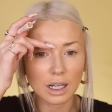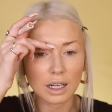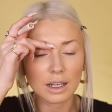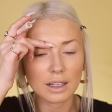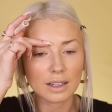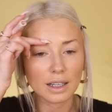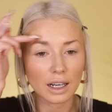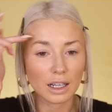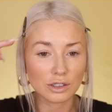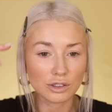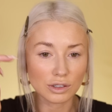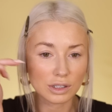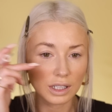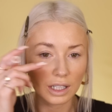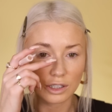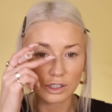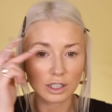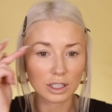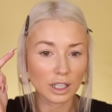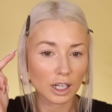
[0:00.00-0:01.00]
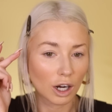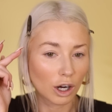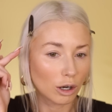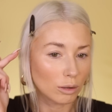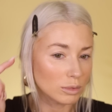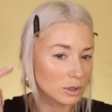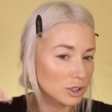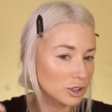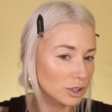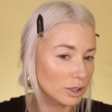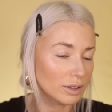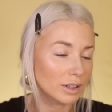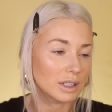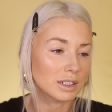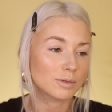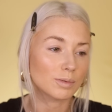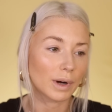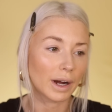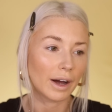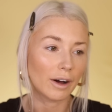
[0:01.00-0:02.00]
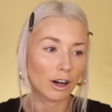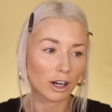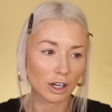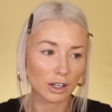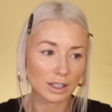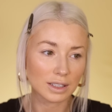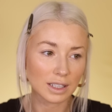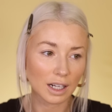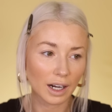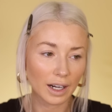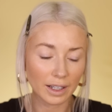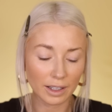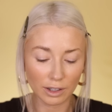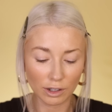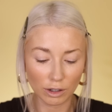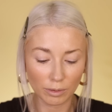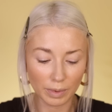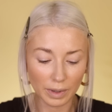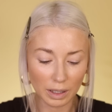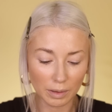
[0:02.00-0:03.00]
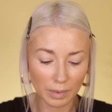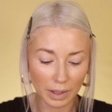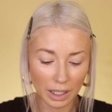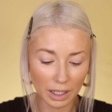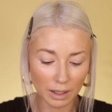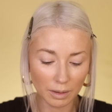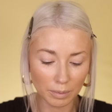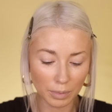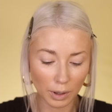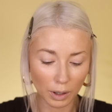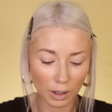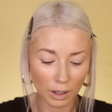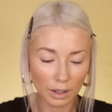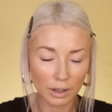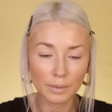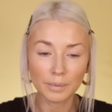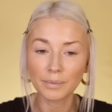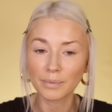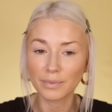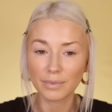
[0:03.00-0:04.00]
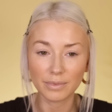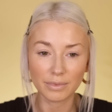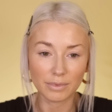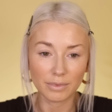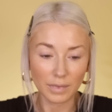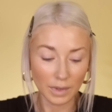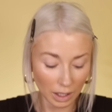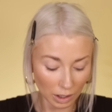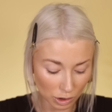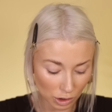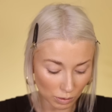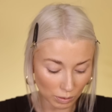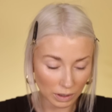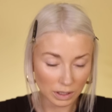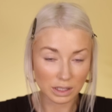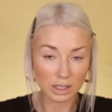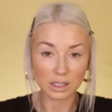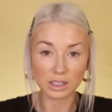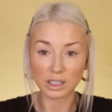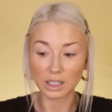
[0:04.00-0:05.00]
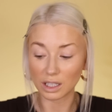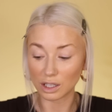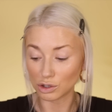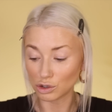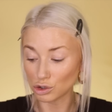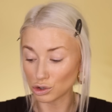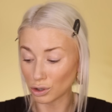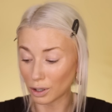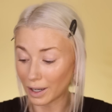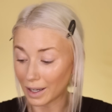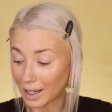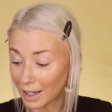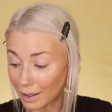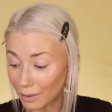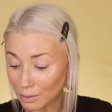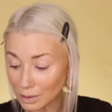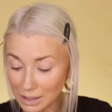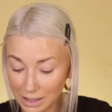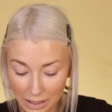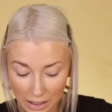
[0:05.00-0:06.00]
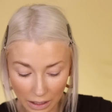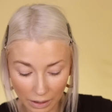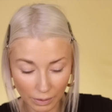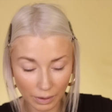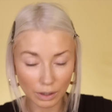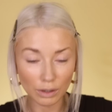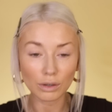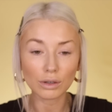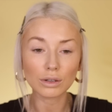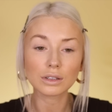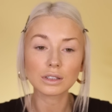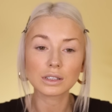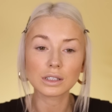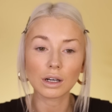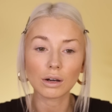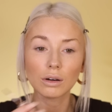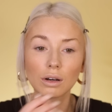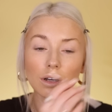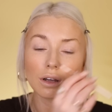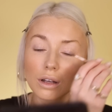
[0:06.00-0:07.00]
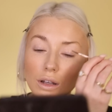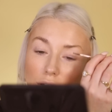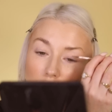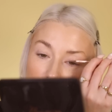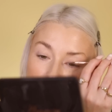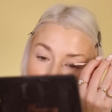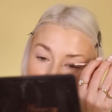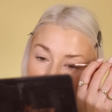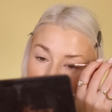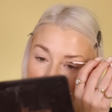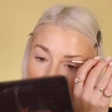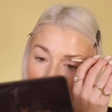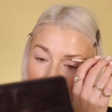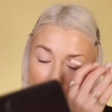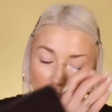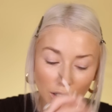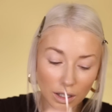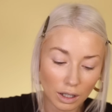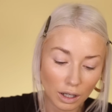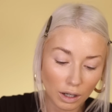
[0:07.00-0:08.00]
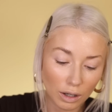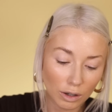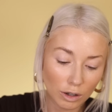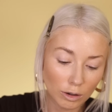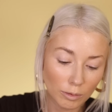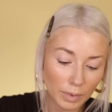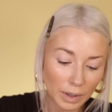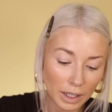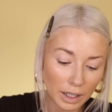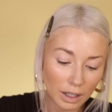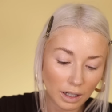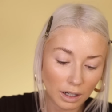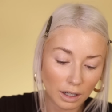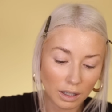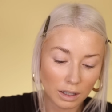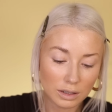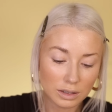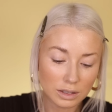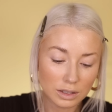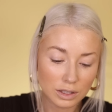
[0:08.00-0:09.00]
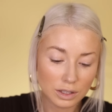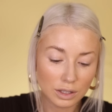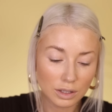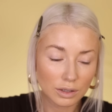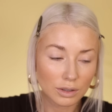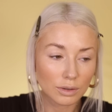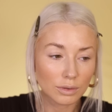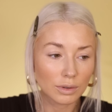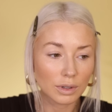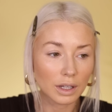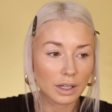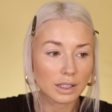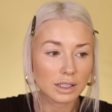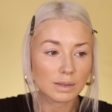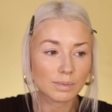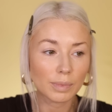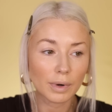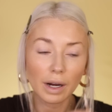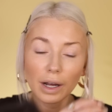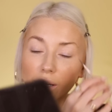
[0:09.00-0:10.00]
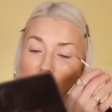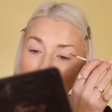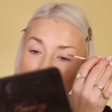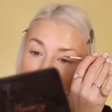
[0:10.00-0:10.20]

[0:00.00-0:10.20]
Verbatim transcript: on it that I just literally combed through this brow. I'm going to tidy it up in a minute, but I just wanted to try it out and see how it looked. So I'm just going to comb it onto this brow